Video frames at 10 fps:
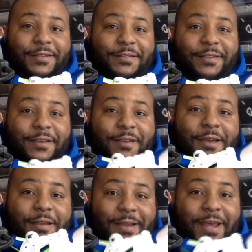the
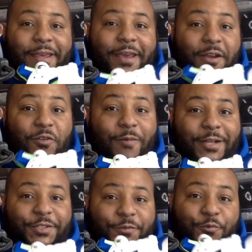Nike Air
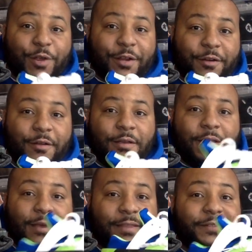Huarache runner.
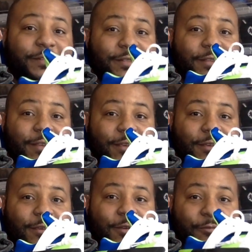And this is
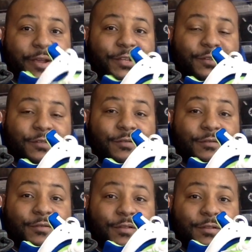the
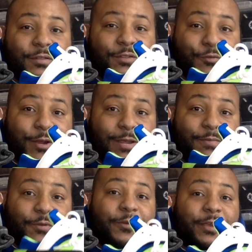original
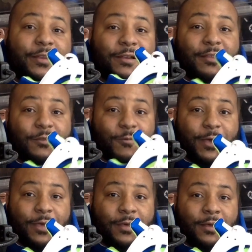Scream Green
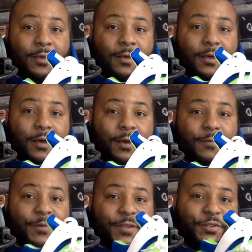colorway.
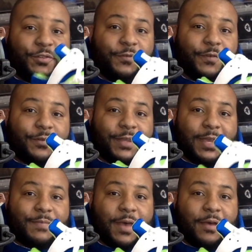When this shoe first
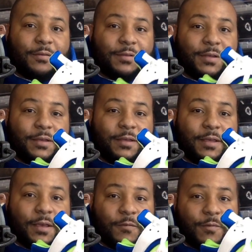came out,
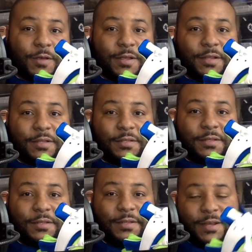it
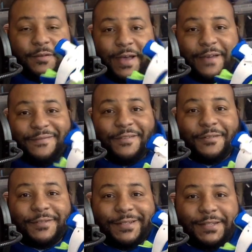was Tinker
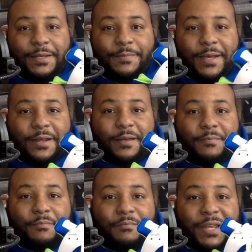Hatfield's attempt at a
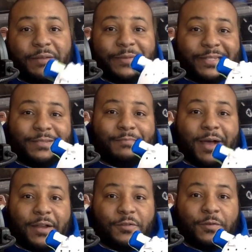minimalist model.